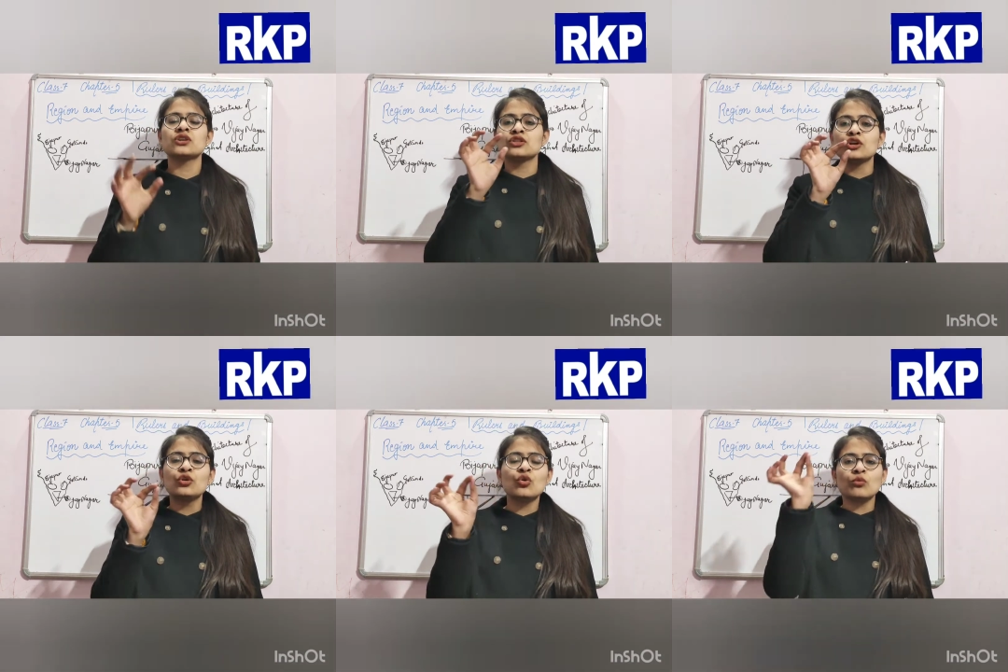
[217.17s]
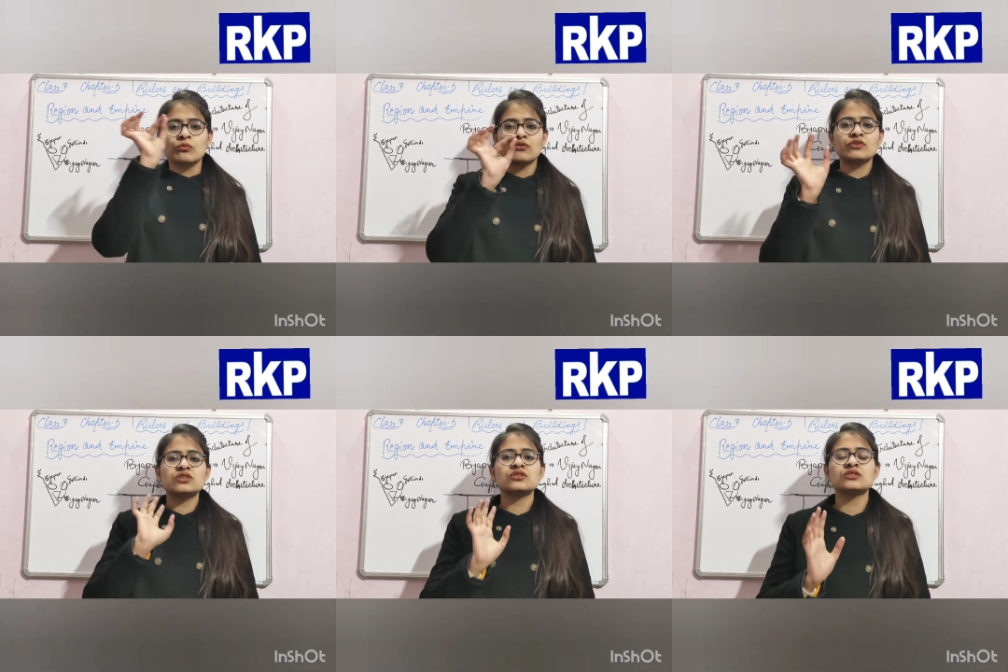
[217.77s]
the dome
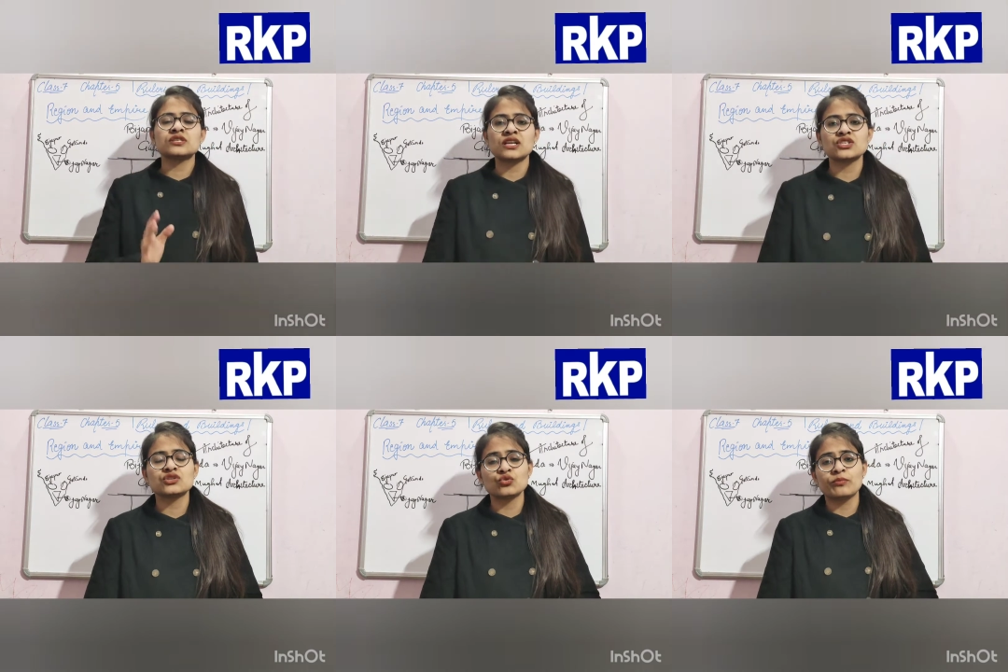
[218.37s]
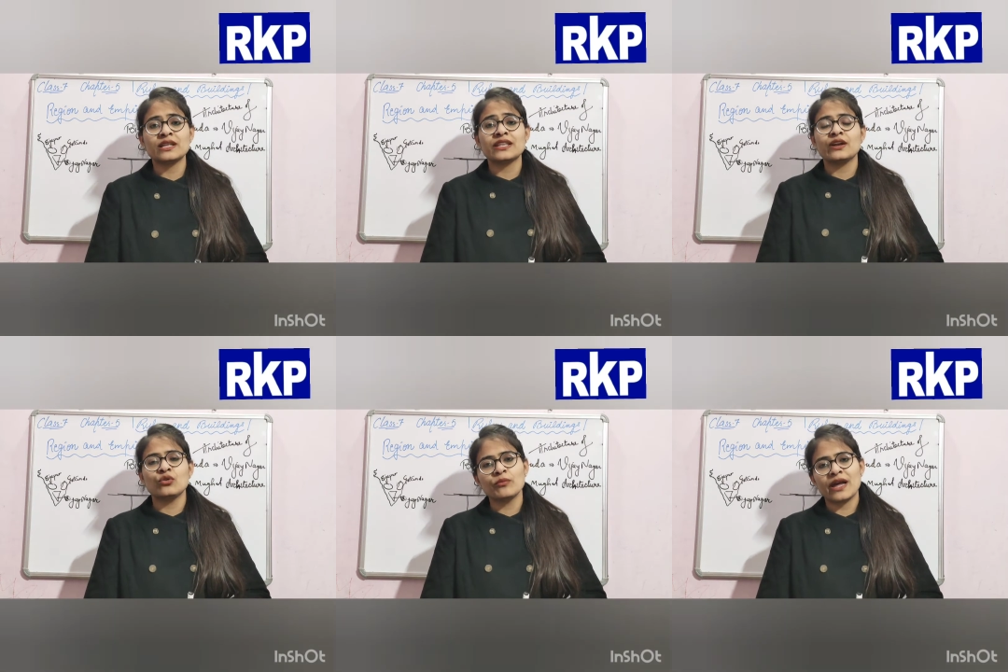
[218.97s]
which is in Sanchi Stupa, that
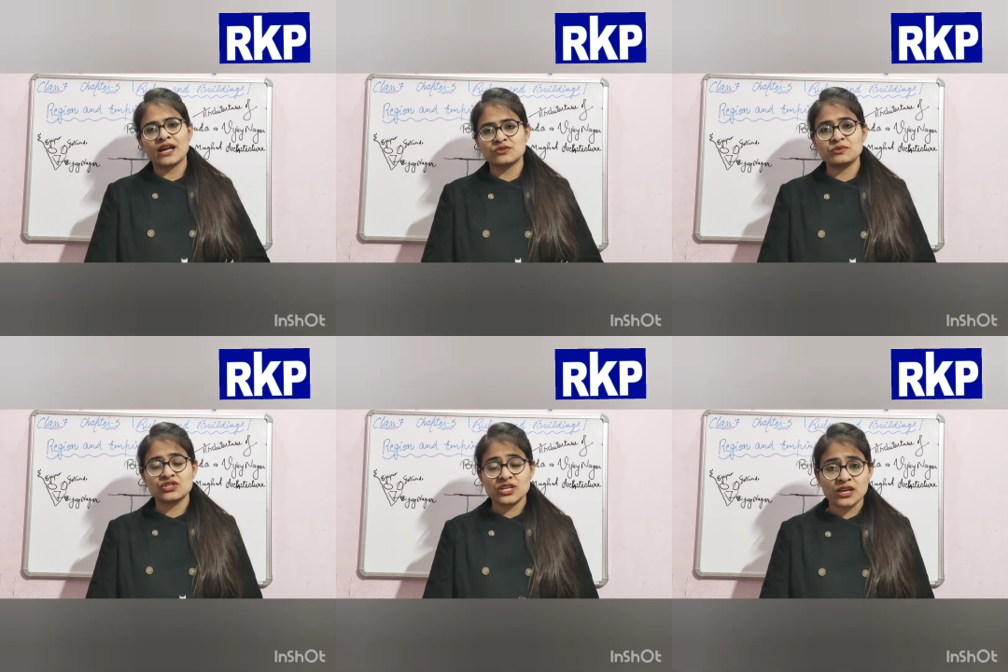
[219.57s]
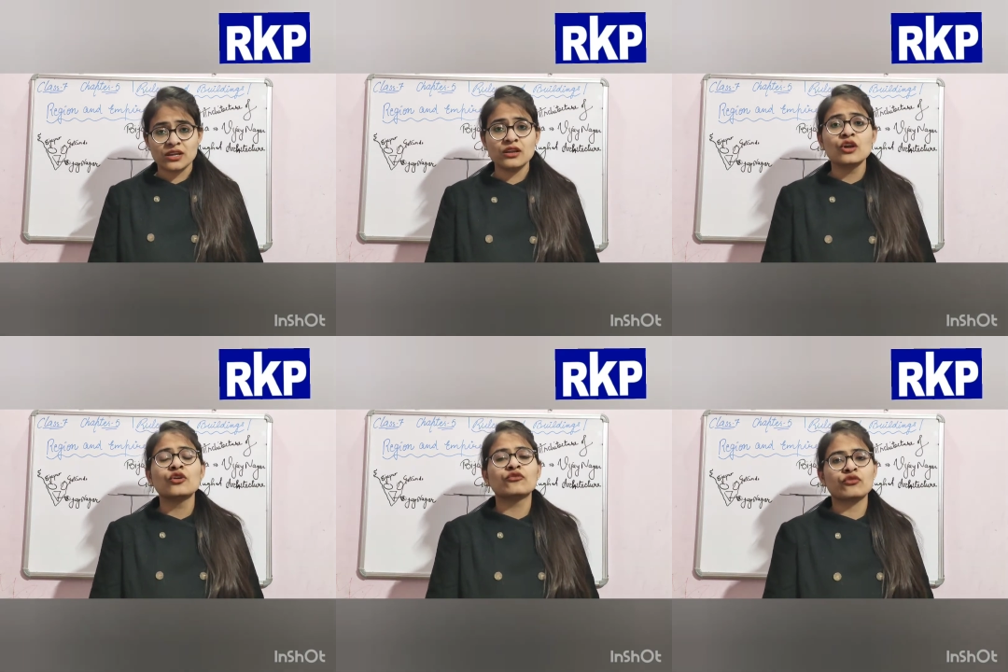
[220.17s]
dome has been taken
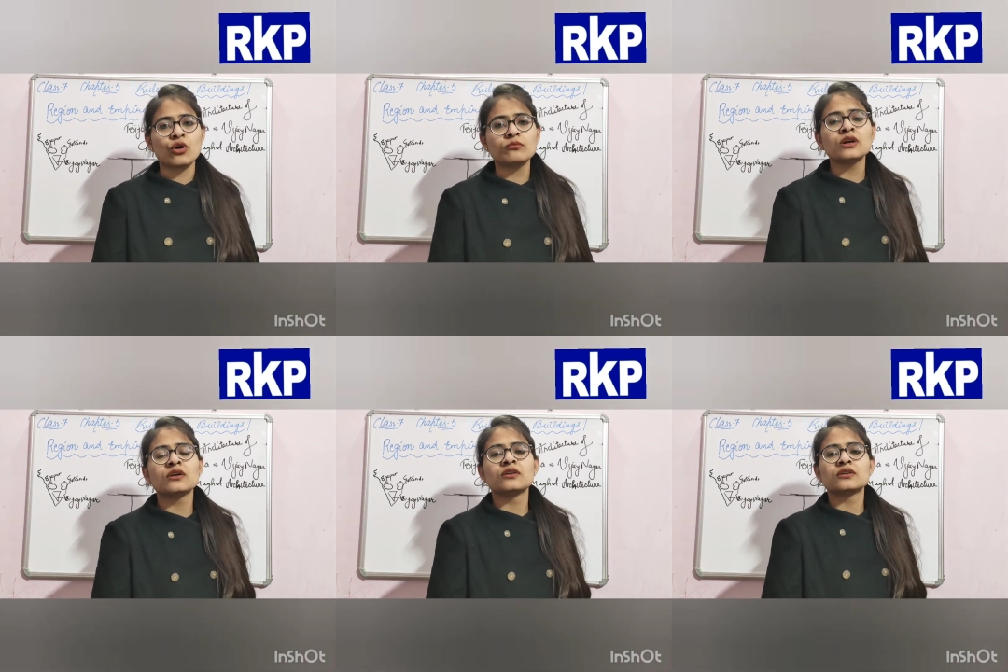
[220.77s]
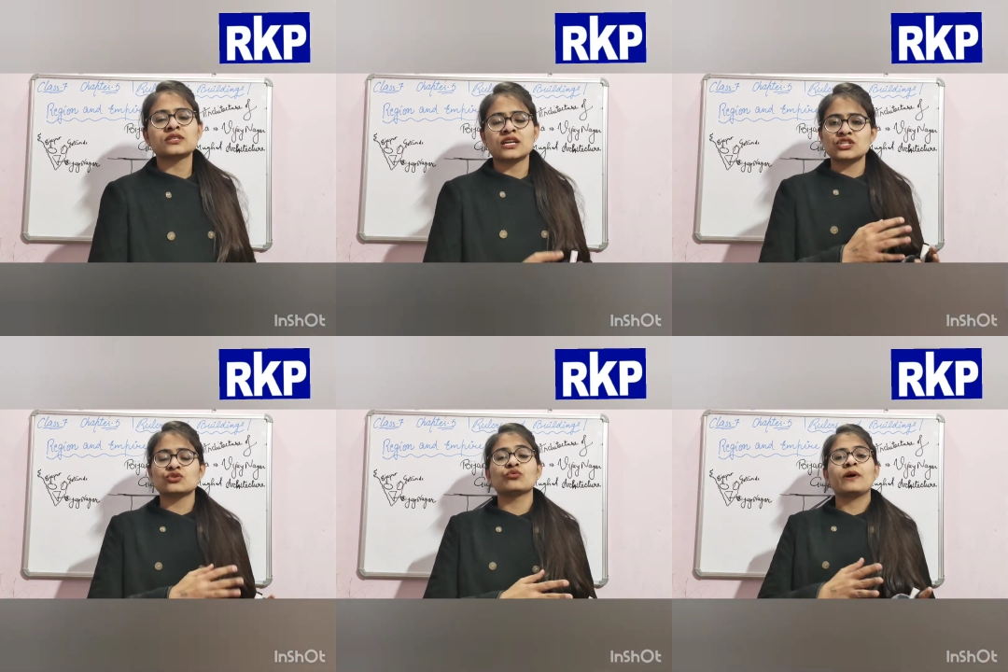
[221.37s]
from Sanchi
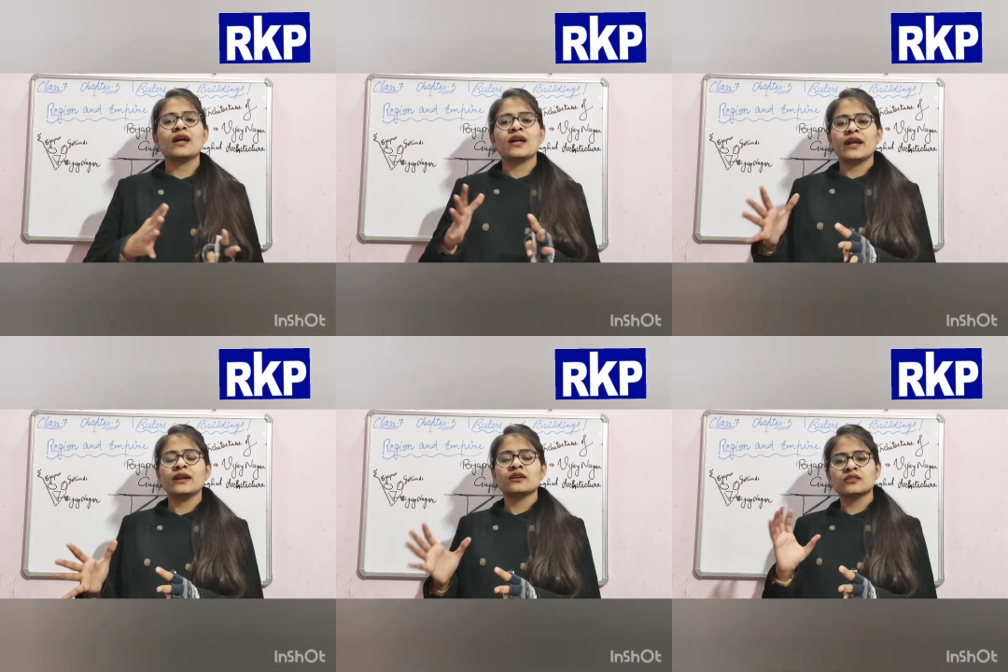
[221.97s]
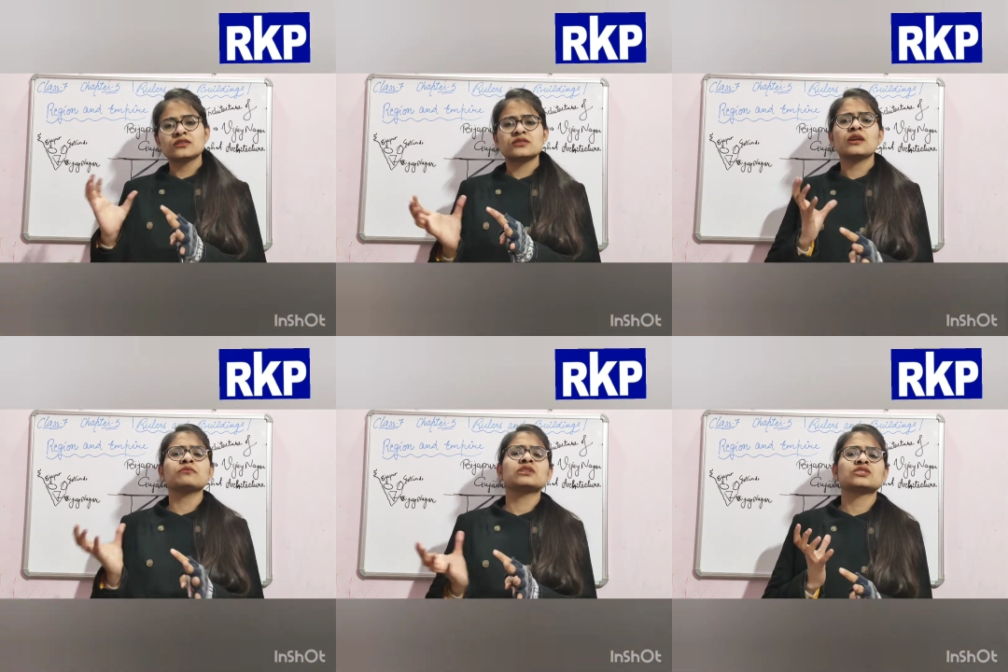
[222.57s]
Stupa and the
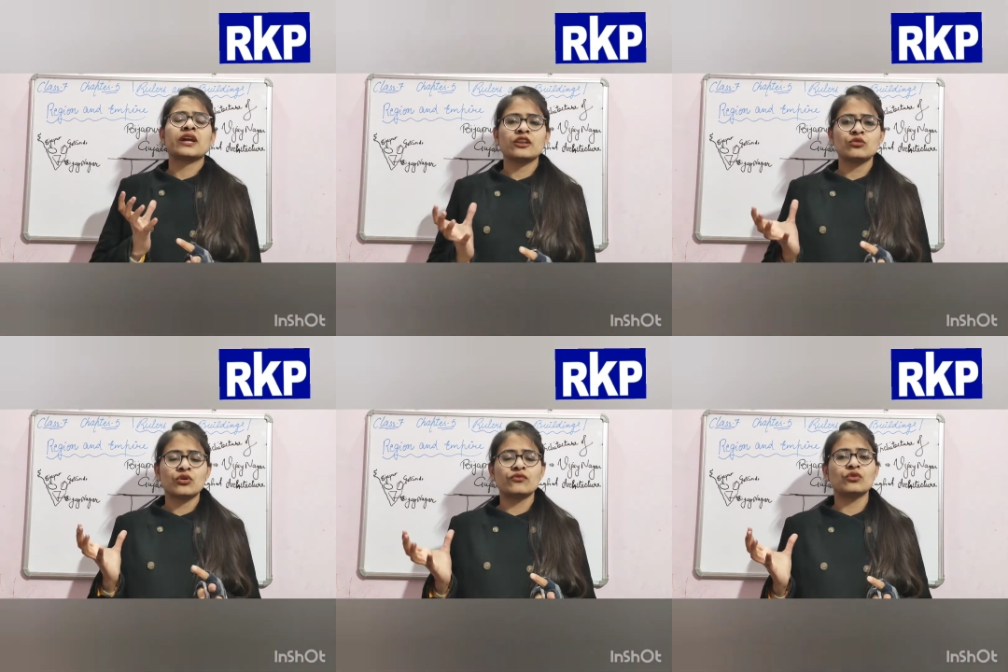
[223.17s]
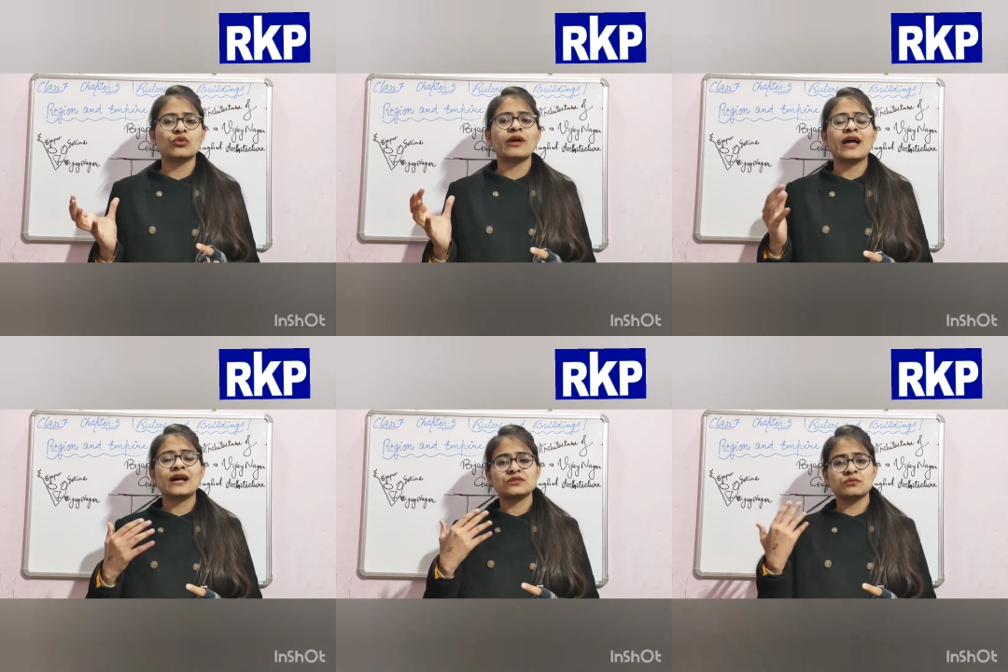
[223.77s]
same design of dome
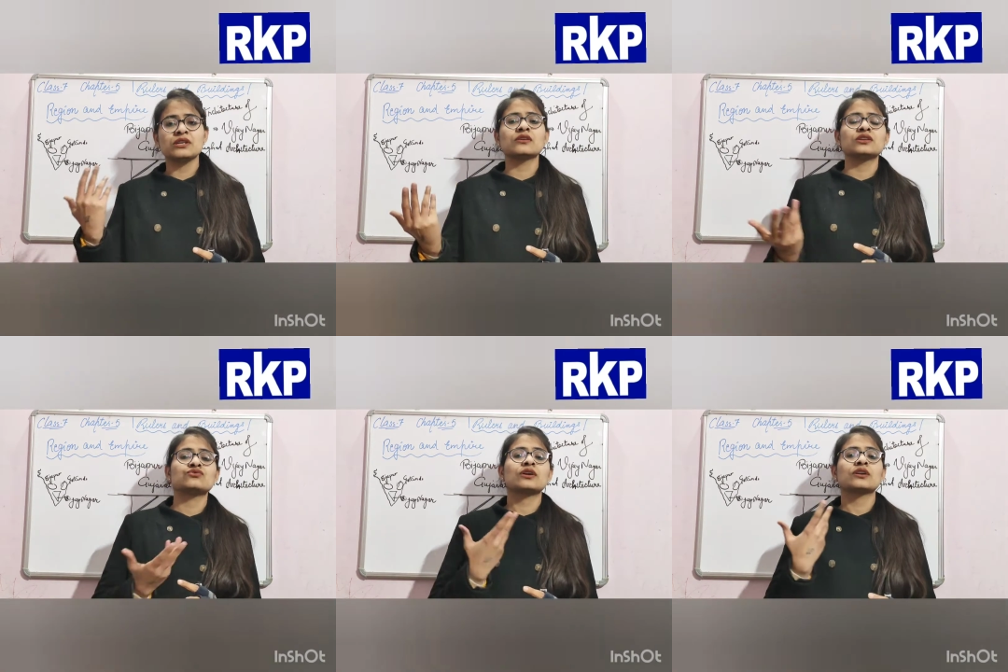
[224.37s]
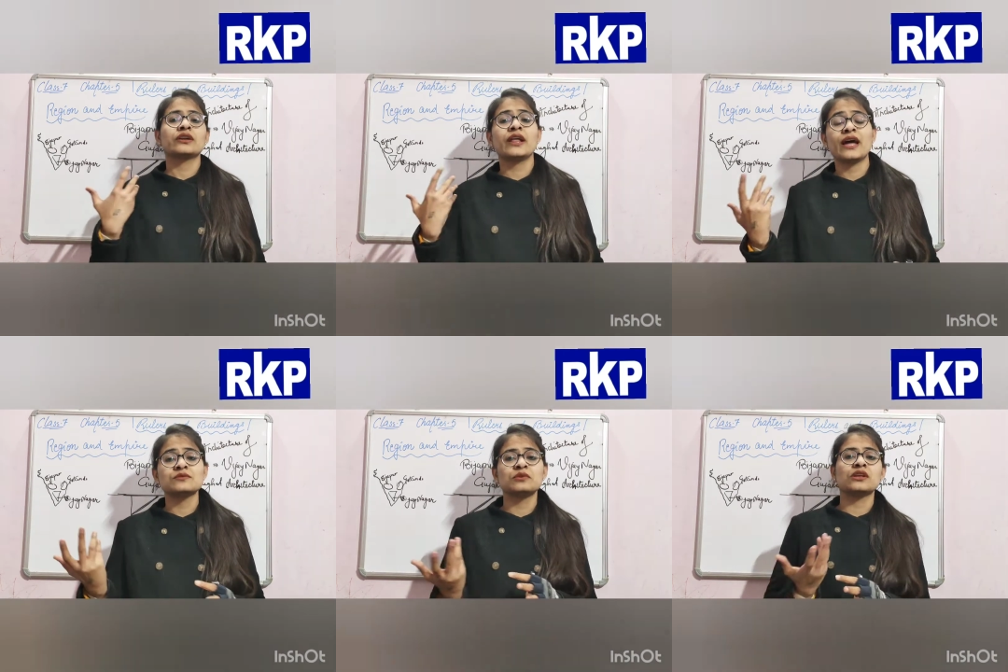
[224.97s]
has been constructed, had